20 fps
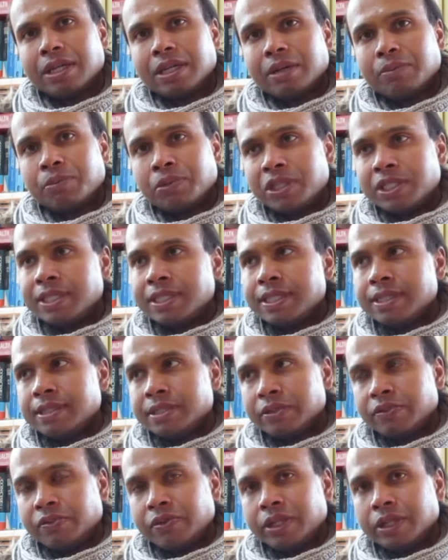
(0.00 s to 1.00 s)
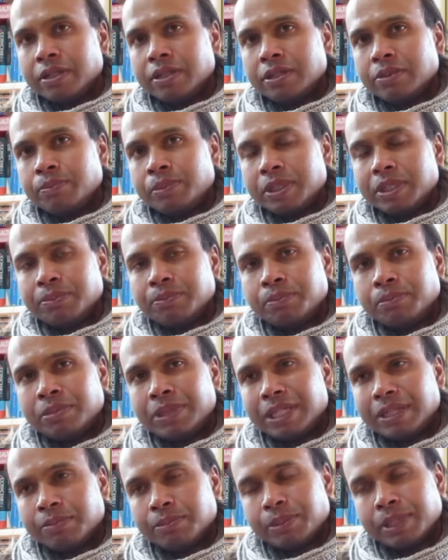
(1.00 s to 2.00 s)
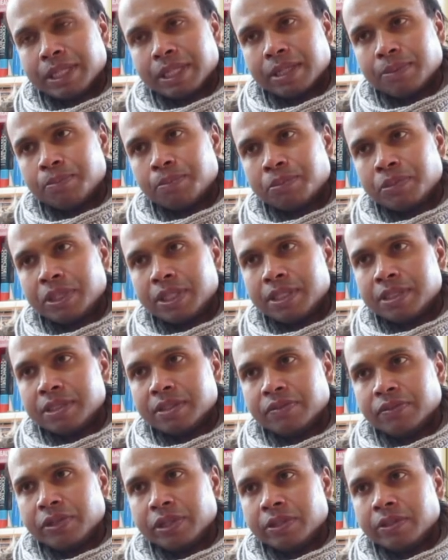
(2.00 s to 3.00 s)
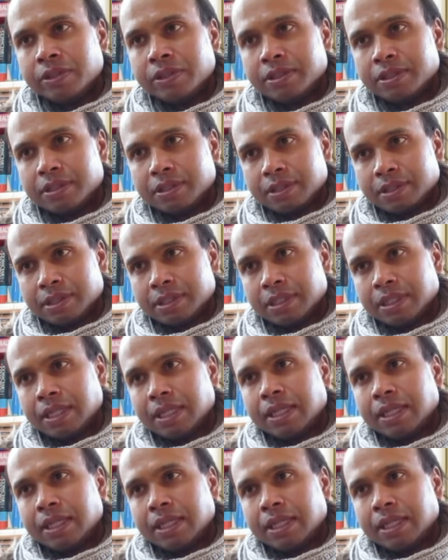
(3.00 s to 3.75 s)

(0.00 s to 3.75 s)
a pretty severe, you pretty, pick up pretty severe illnesses.